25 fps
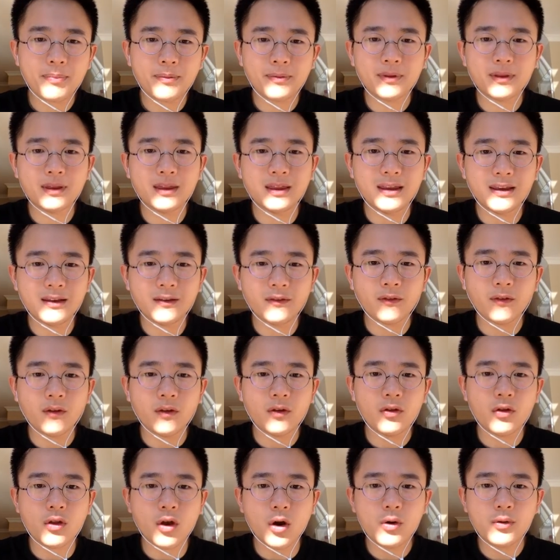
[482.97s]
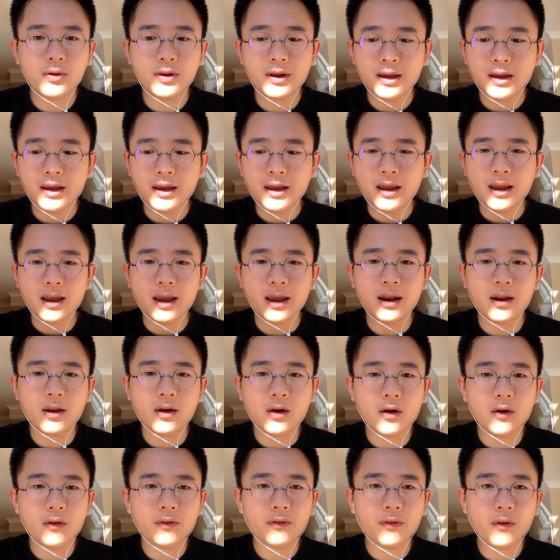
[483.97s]
this node, and
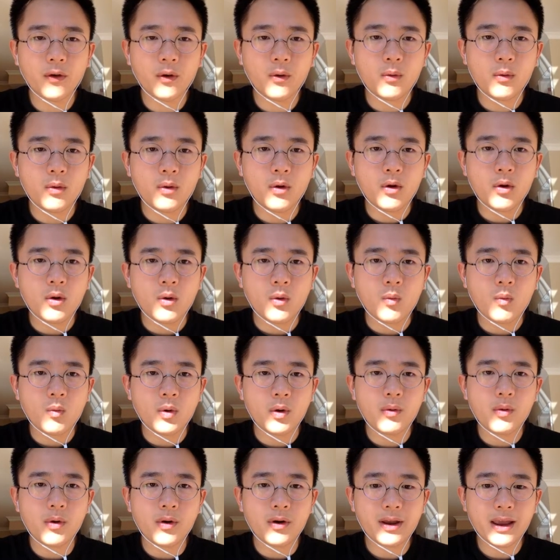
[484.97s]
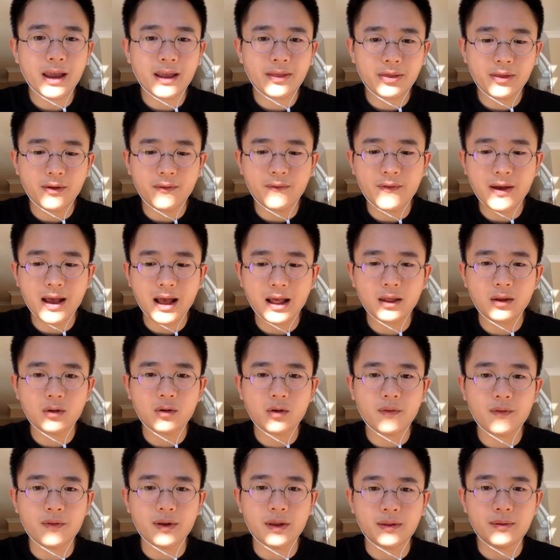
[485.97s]
also we will get the value
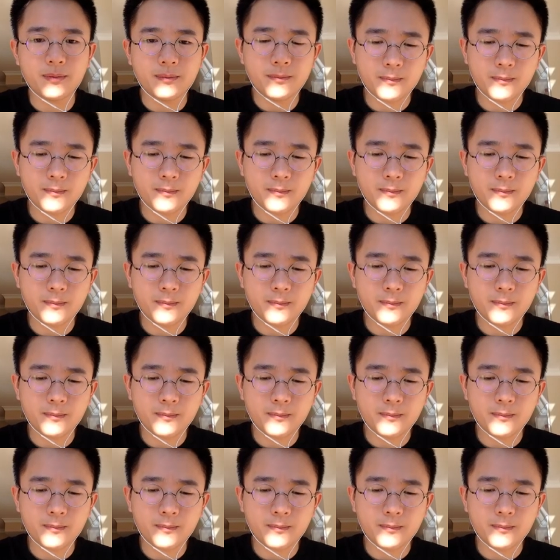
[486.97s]
of it.